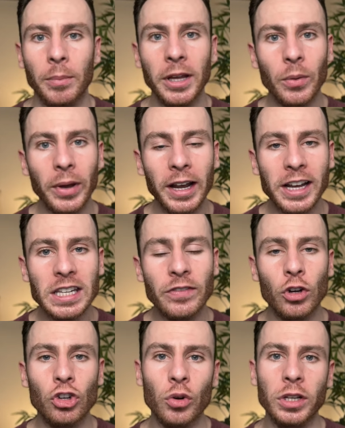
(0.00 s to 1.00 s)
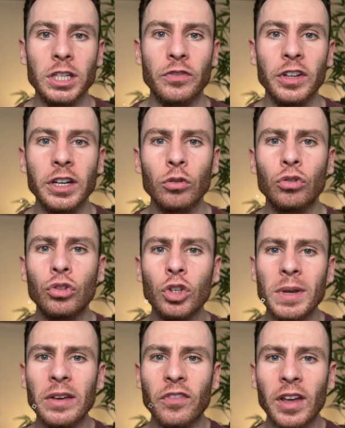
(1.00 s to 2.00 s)
By the way, guys, if you're enjoying this video, do
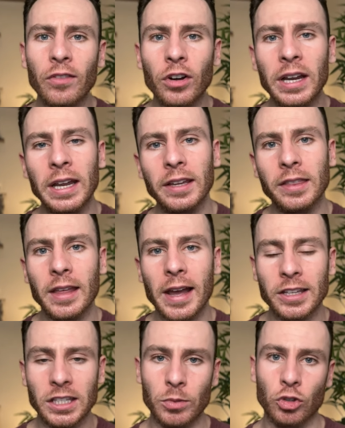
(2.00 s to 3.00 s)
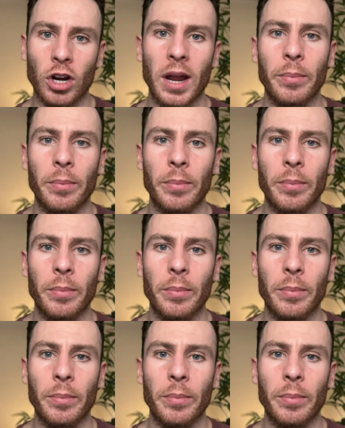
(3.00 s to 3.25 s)
me a favor, hit that subscribe